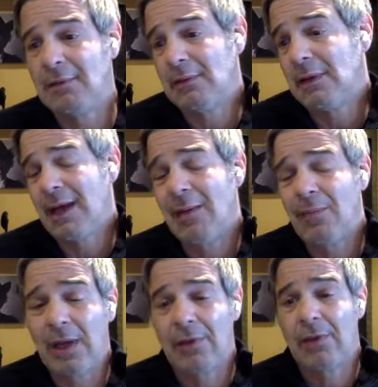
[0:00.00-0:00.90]
you can't
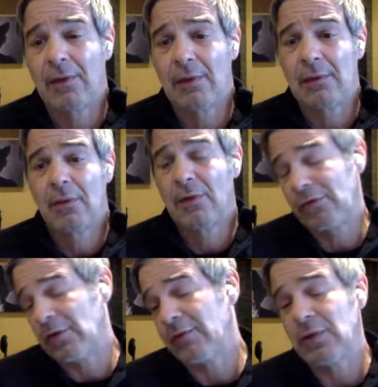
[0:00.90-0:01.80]
make the or the
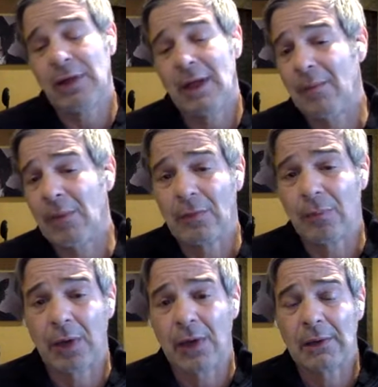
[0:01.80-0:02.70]
silver you can't make the
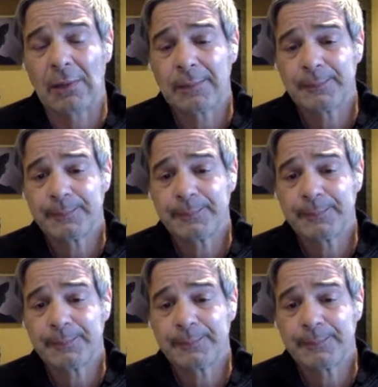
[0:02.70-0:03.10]
product